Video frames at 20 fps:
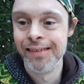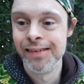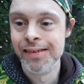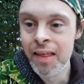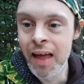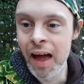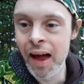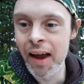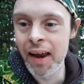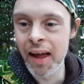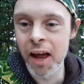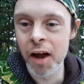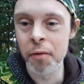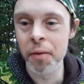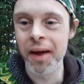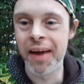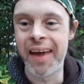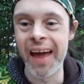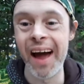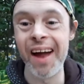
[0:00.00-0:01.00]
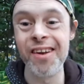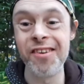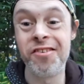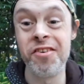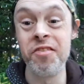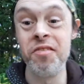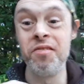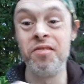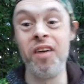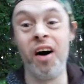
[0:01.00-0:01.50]
Then here we get
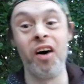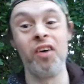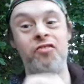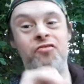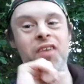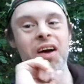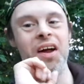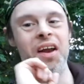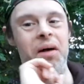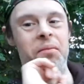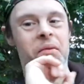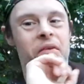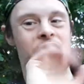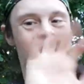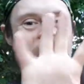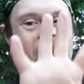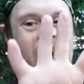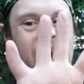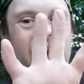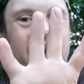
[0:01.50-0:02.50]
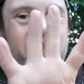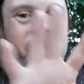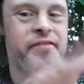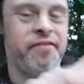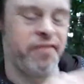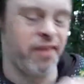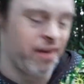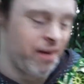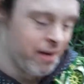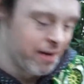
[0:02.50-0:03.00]
to our uh, trick number
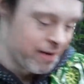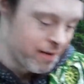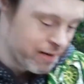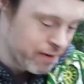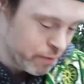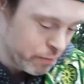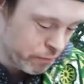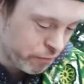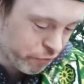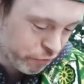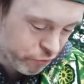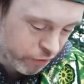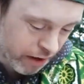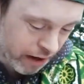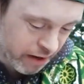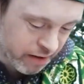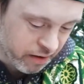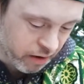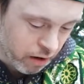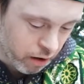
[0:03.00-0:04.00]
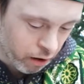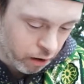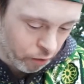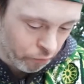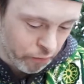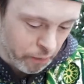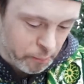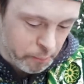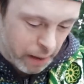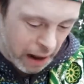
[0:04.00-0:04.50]
five, which is a trick I like to call
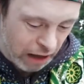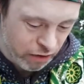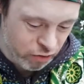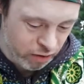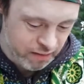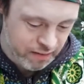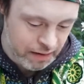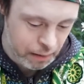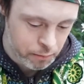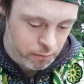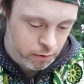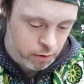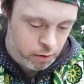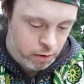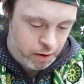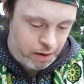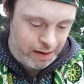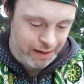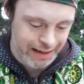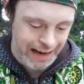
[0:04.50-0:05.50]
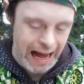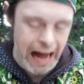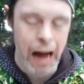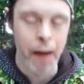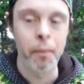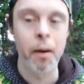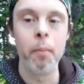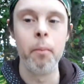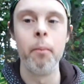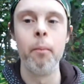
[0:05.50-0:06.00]
the Magic Summer
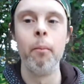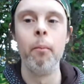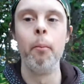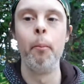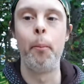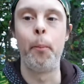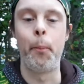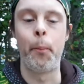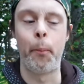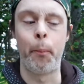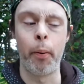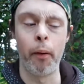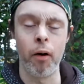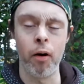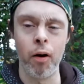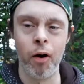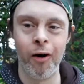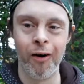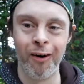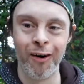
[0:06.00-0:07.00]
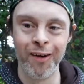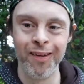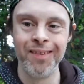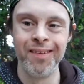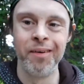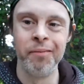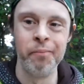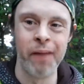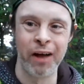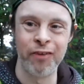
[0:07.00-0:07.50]
Clam Pearl
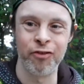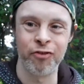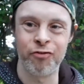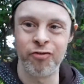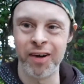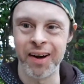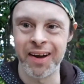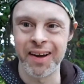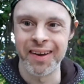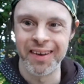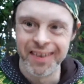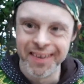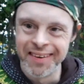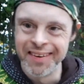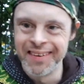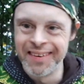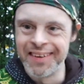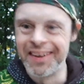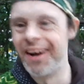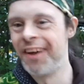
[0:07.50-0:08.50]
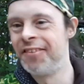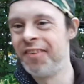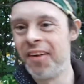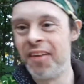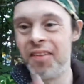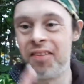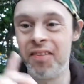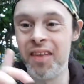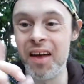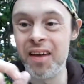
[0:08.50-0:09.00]
magic trick. Here's
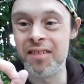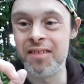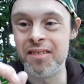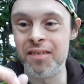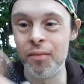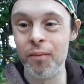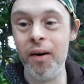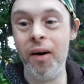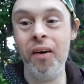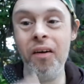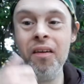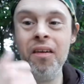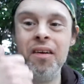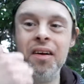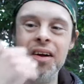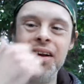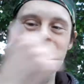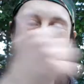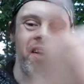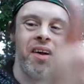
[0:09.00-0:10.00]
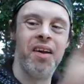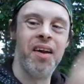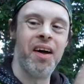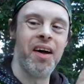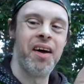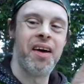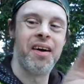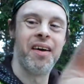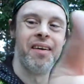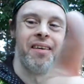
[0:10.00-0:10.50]
what this will look
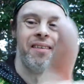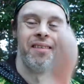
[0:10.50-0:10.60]
like.